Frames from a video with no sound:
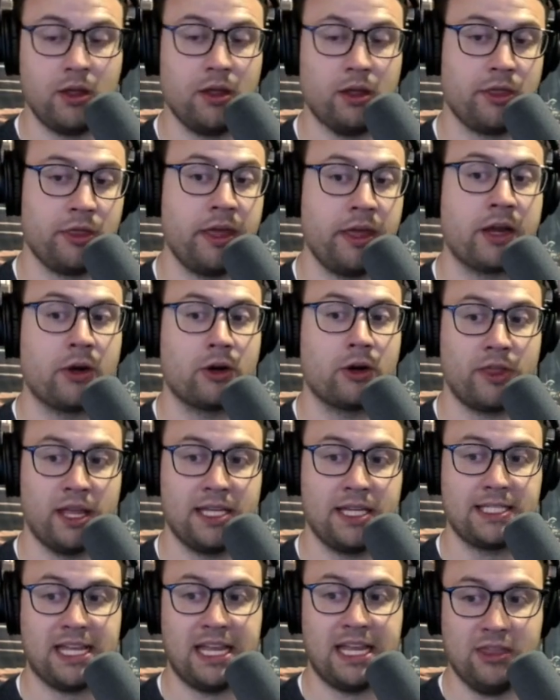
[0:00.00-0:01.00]
thicker
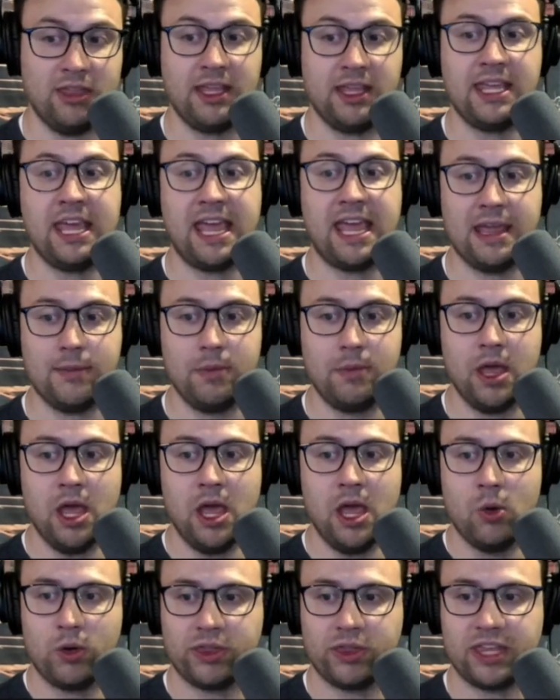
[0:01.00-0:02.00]
things in the game.
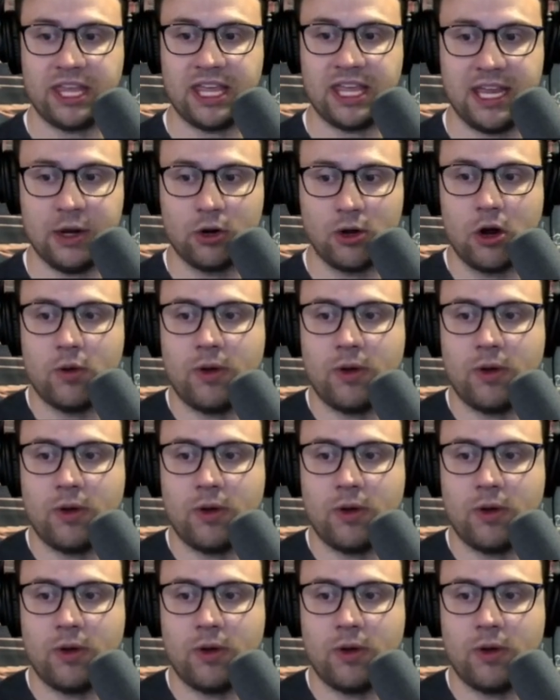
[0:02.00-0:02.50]
With the hero,